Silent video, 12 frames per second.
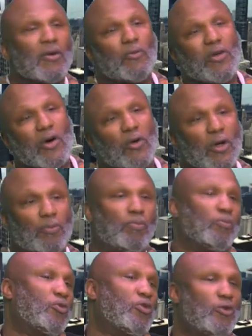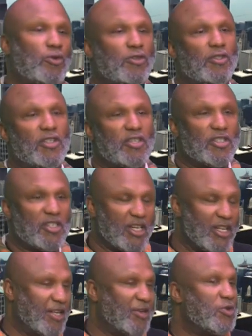We're going to go. This is
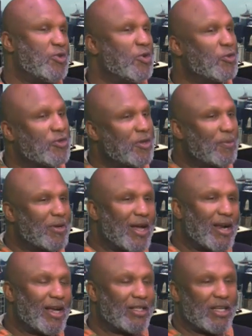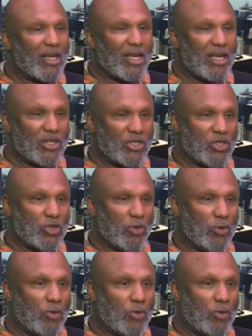heated. You know something I'd like to ask you.